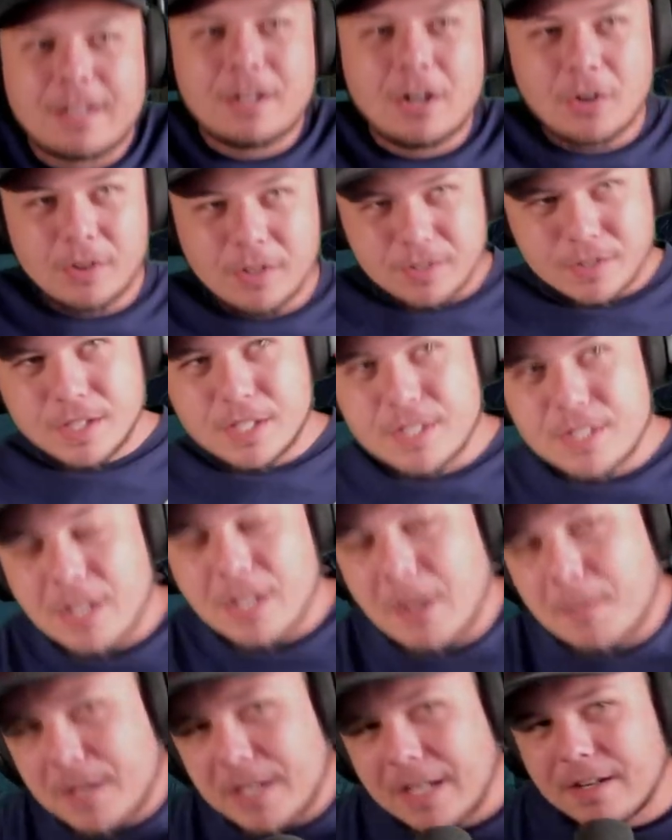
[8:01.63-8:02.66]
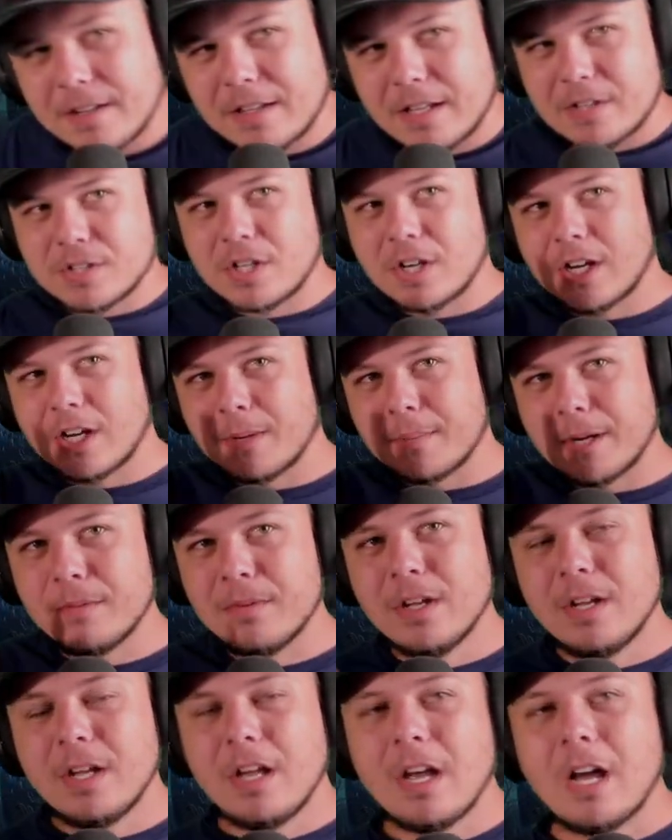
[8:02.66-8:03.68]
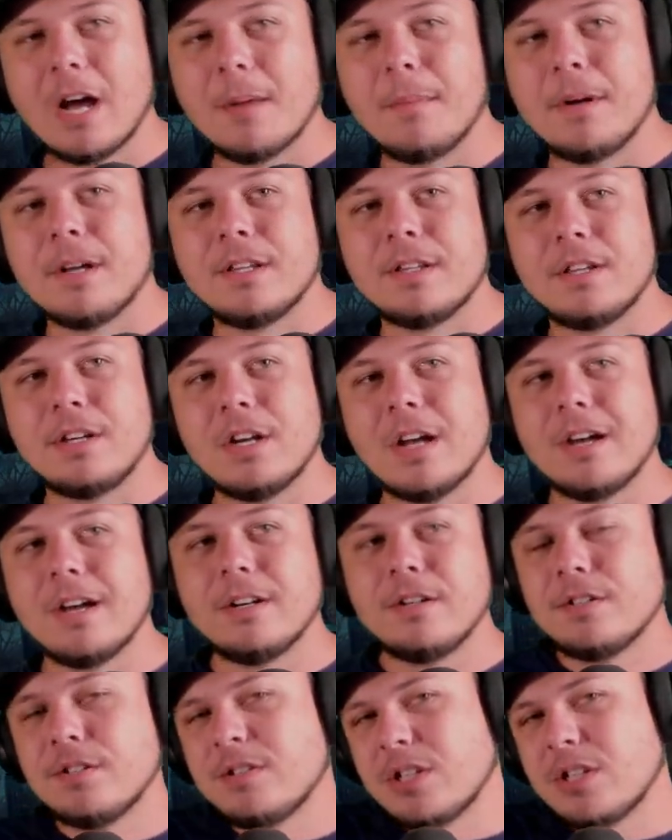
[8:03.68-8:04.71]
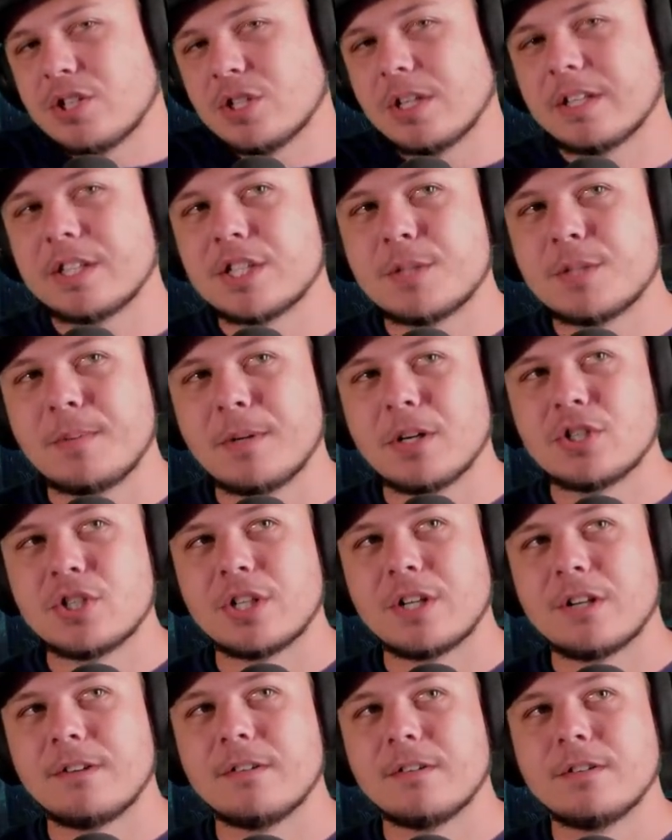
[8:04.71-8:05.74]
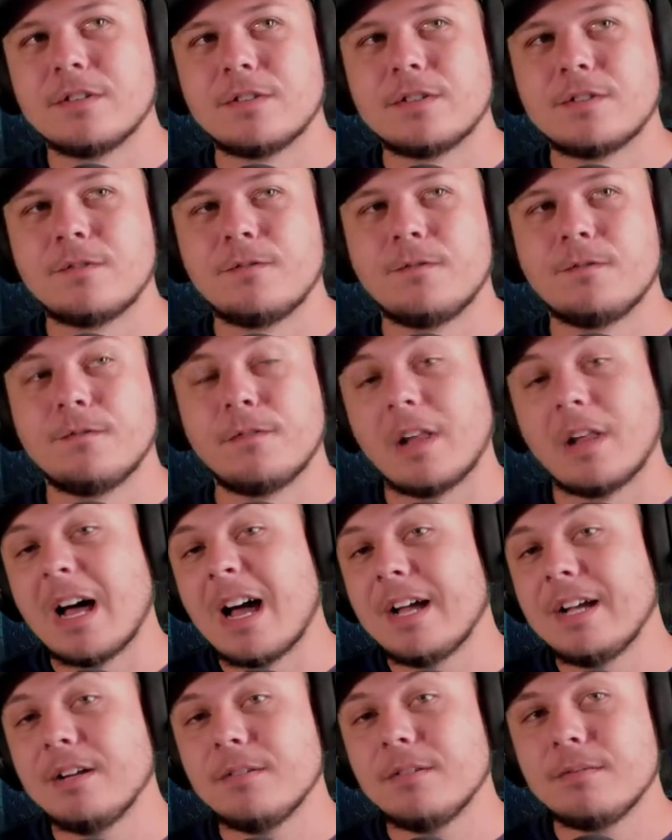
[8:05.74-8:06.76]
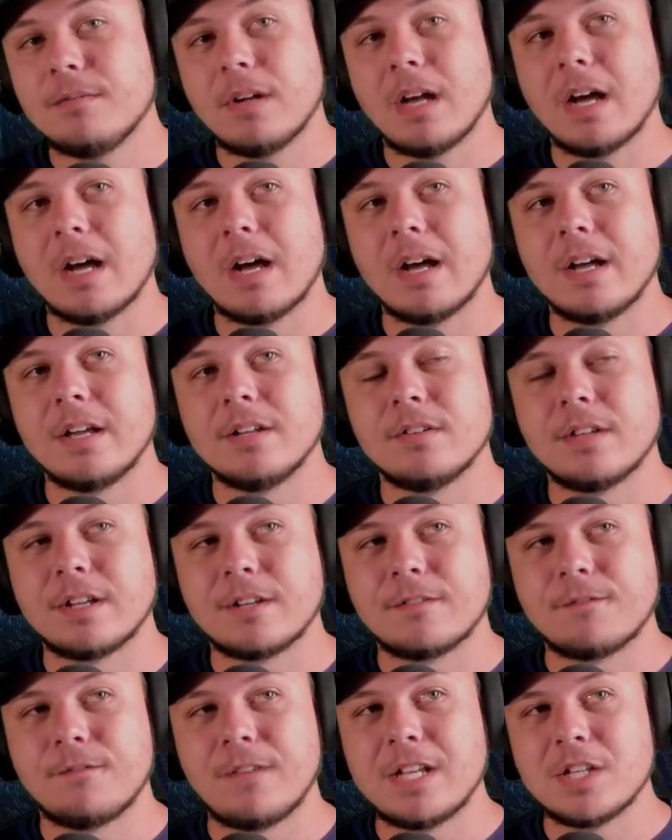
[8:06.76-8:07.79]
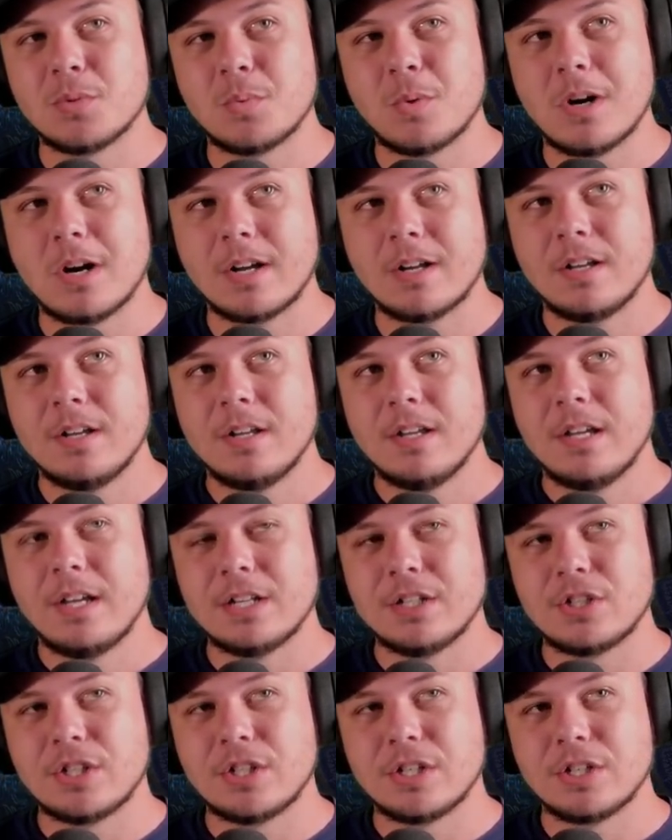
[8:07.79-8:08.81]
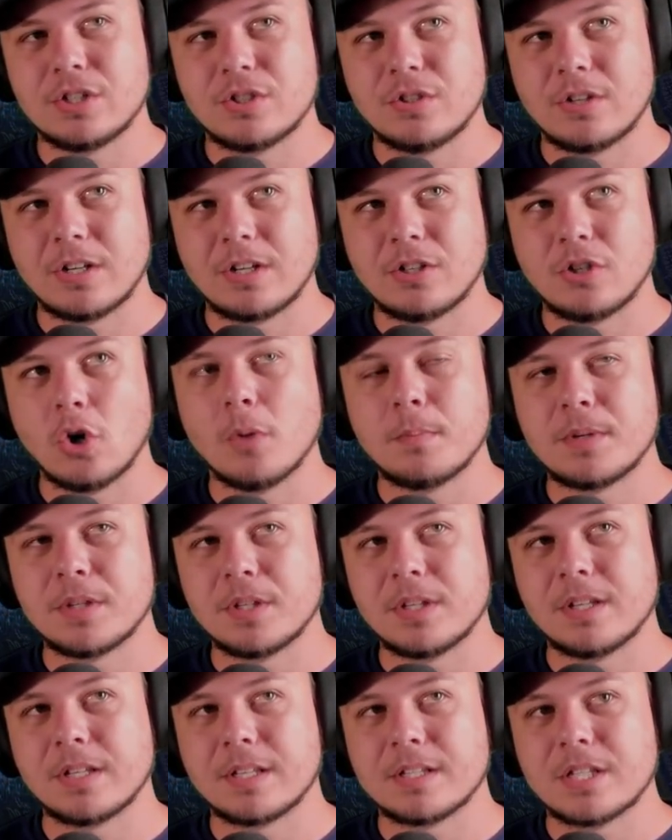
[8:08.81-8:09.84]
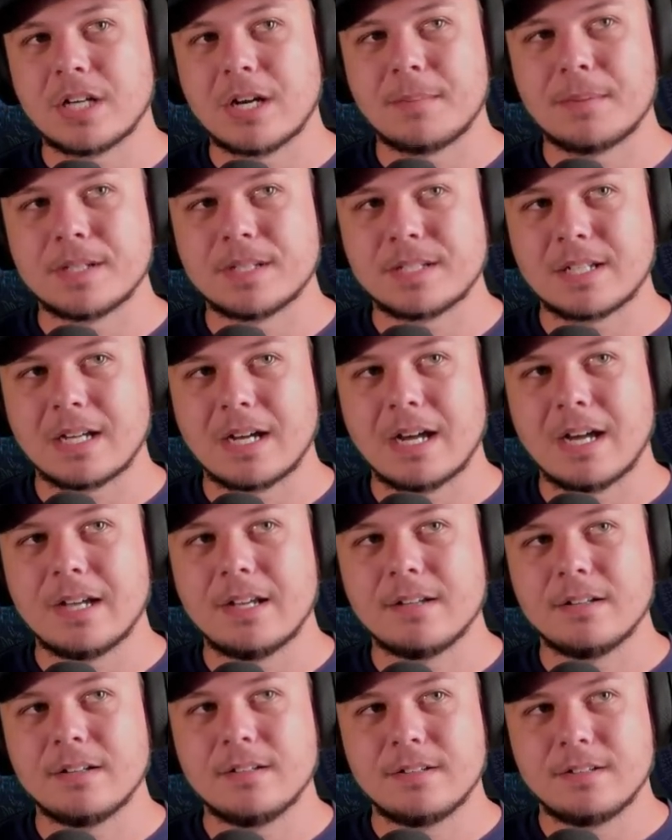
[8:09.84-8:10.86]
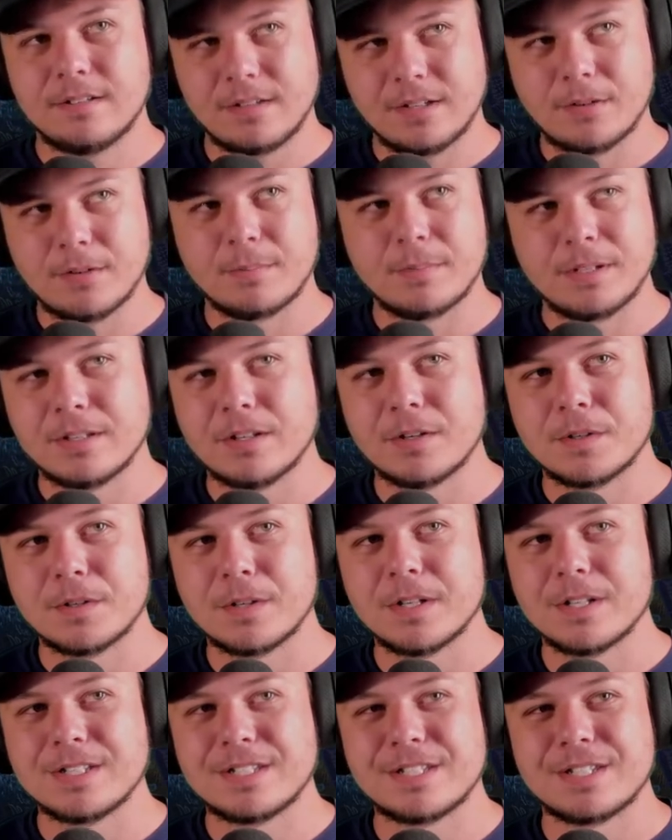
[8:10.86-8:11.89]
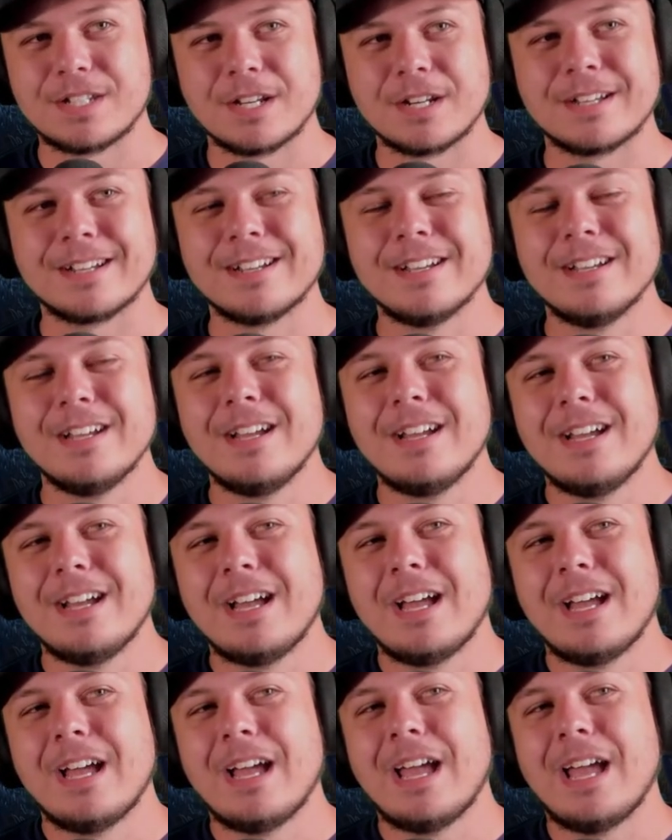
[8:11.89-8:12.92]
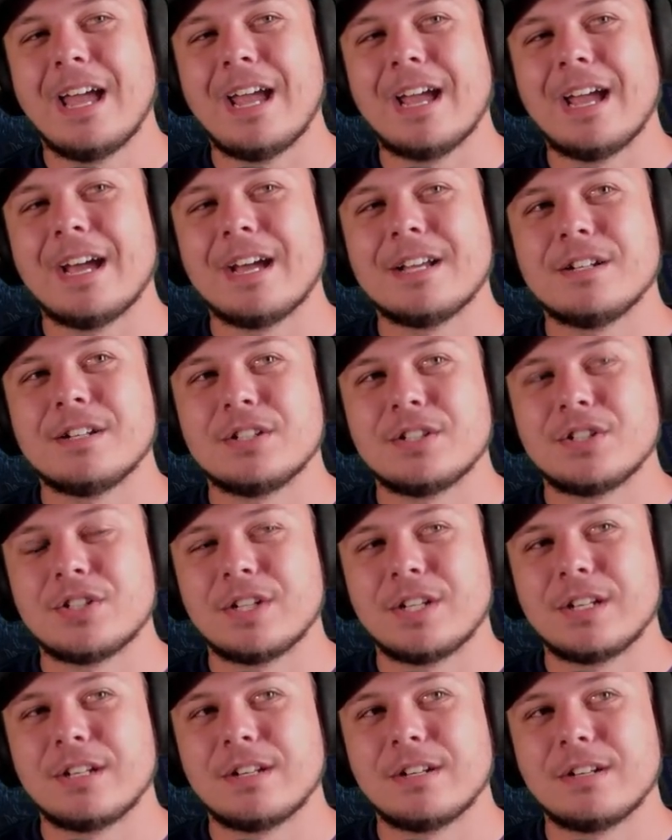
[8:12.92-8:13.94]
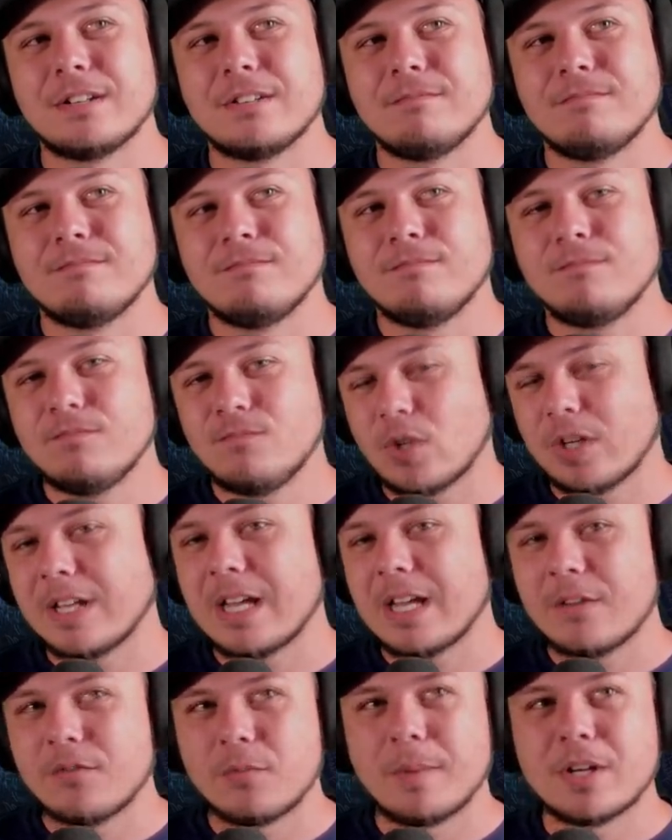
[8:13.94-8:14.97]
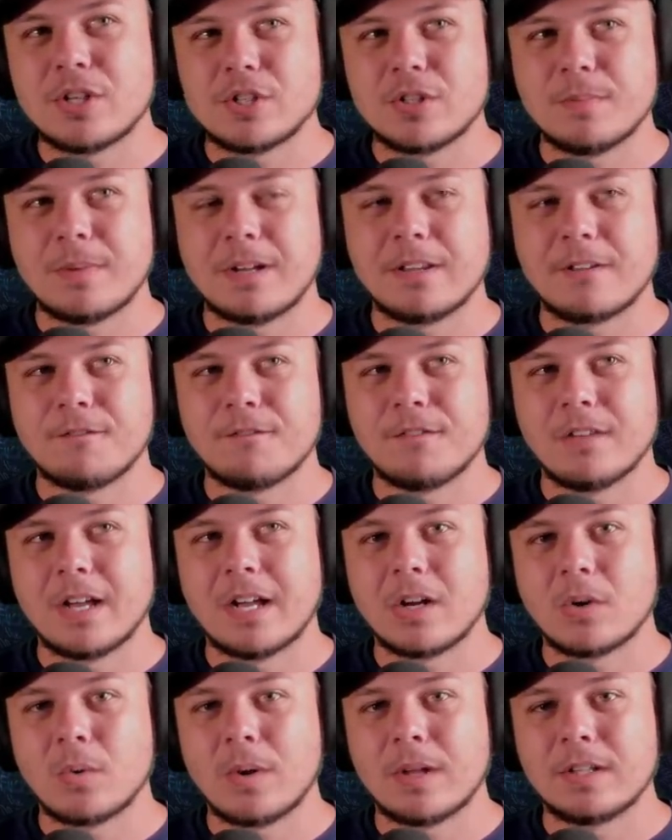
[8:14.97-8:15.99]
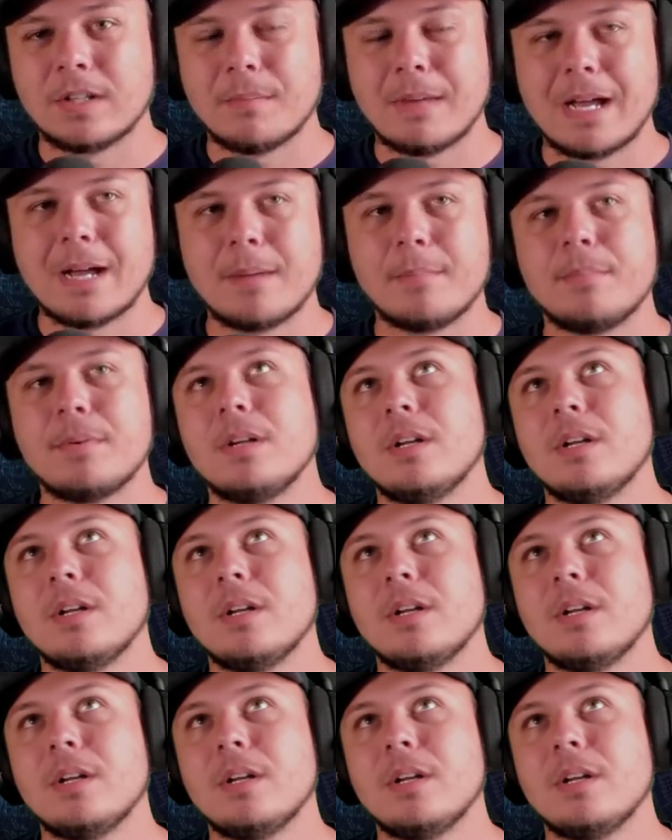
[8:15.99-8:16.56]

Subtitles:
Oh, here's the stunning mechanic that I was talking about. But the nun, essentially like the spirit, she can fly and like phase walk, and she can like go up to the top of the sky. There it is, stunning. And she can try to get information by like flying around the map.